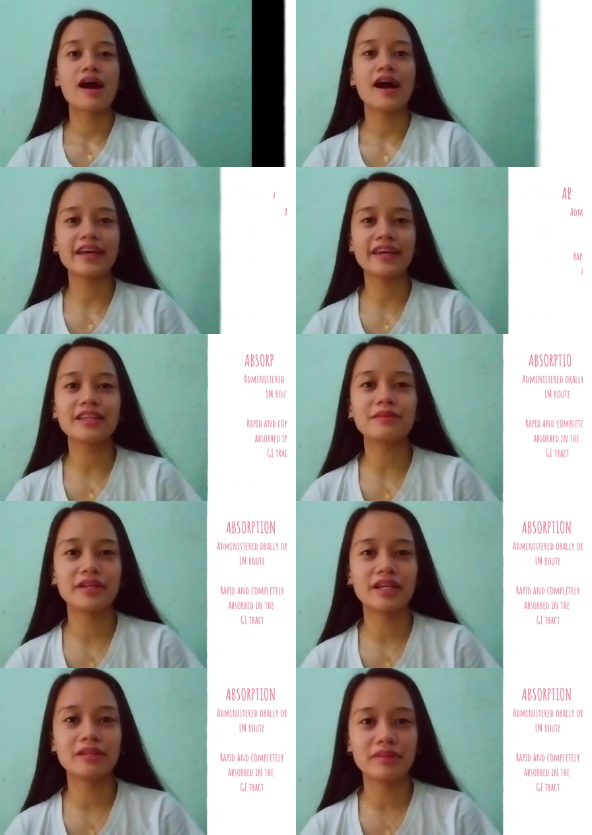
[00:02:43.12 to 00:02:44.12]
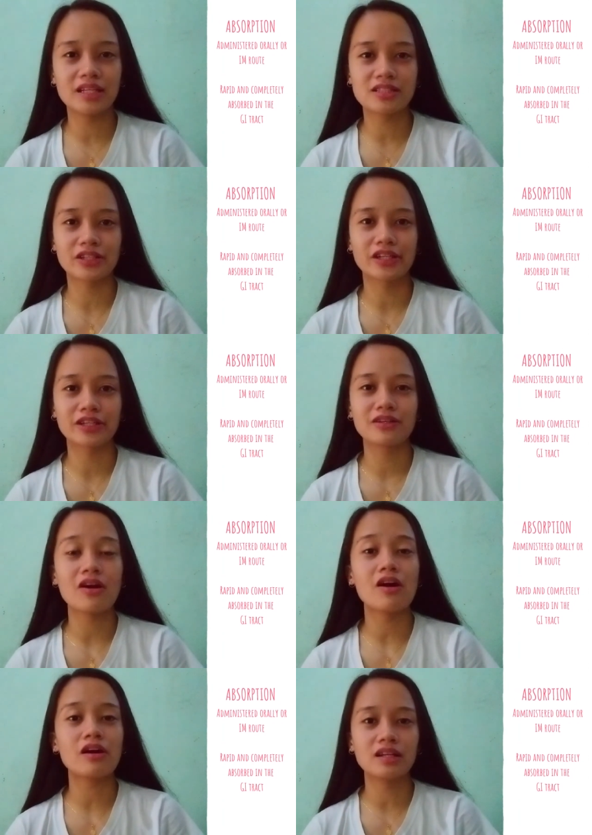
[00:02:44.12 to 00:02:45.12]
I can be administered
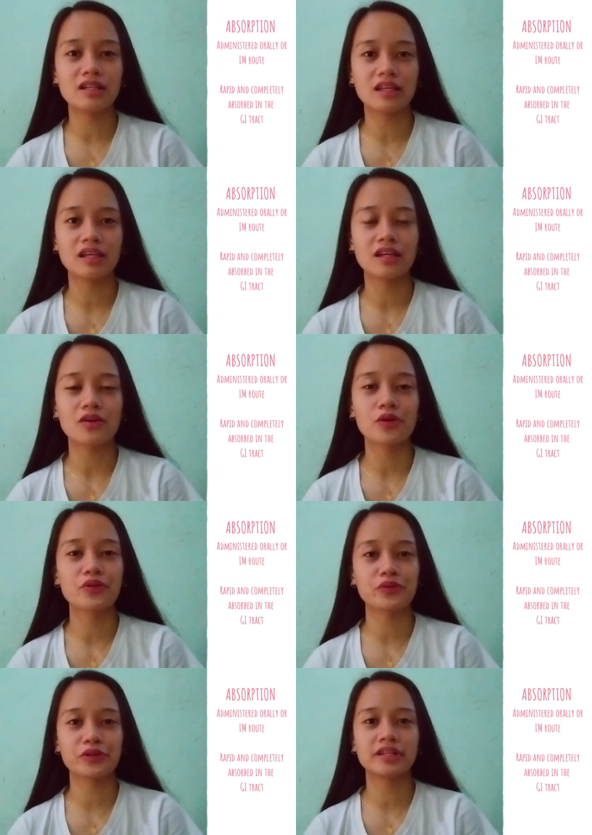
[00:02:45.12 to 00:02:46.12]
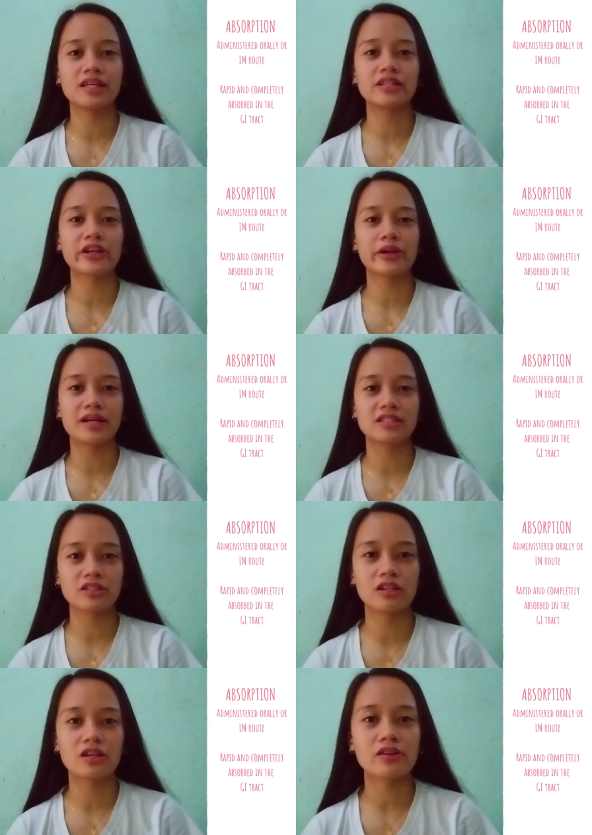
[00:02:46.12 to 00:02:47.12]
orally or through the
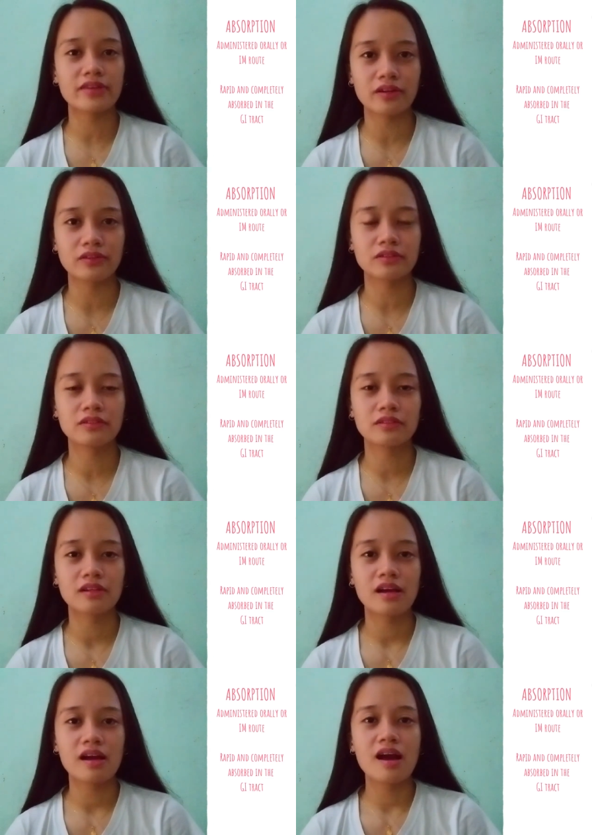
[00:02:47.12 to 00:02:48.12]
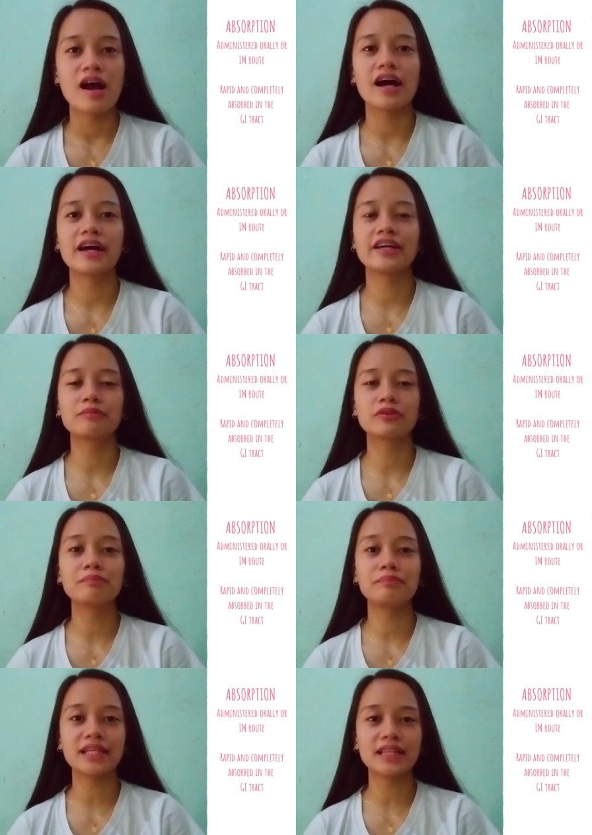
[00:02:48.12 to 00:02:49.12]
intramuscular route. I am
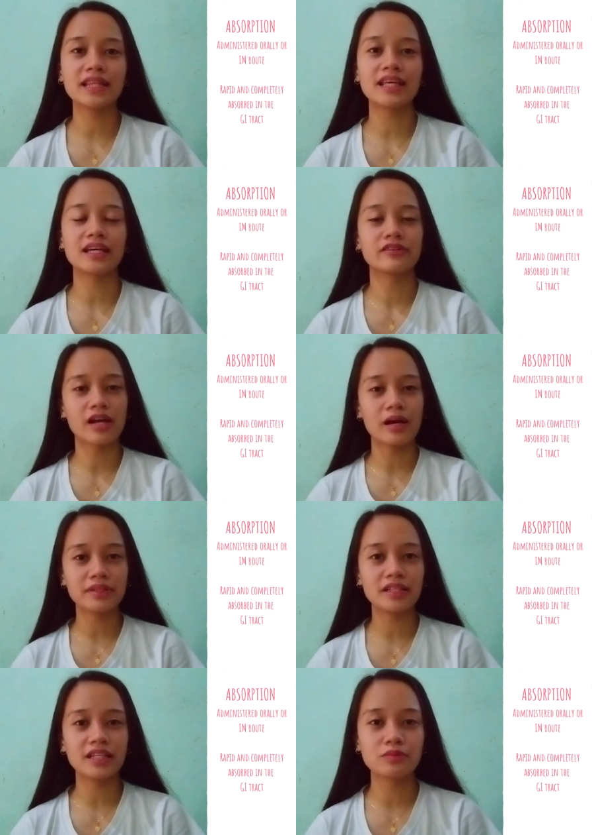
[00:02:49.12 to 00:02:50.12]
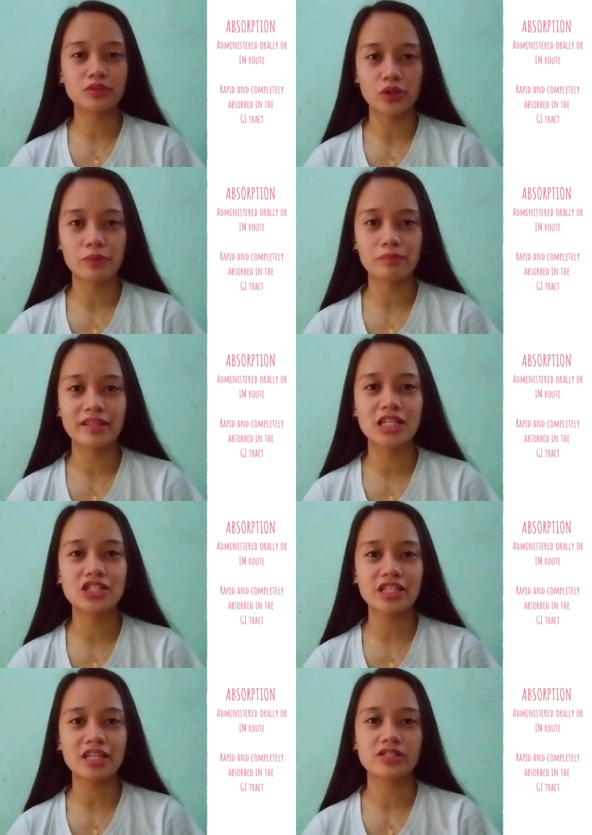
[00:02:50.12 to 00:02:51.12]
completely and rapidly absorbed in the
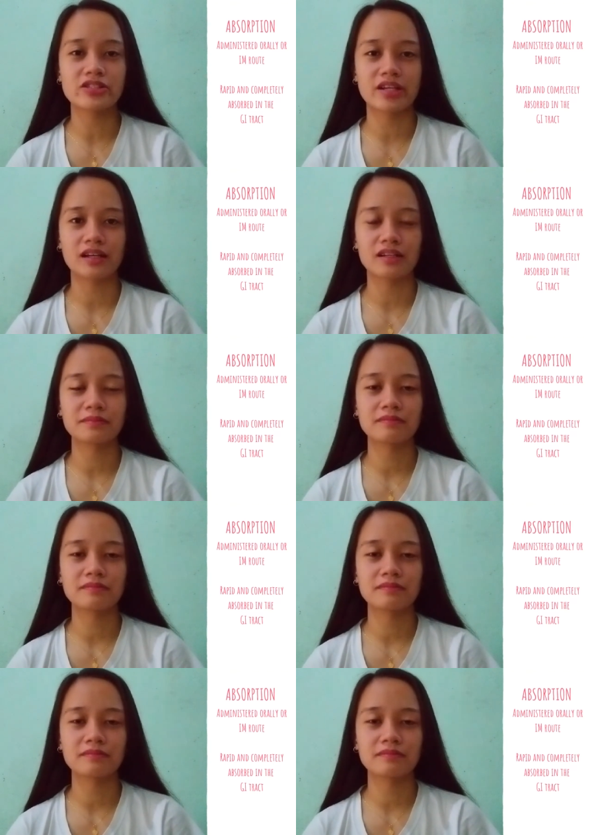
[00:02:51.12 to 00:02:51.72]
GI tract.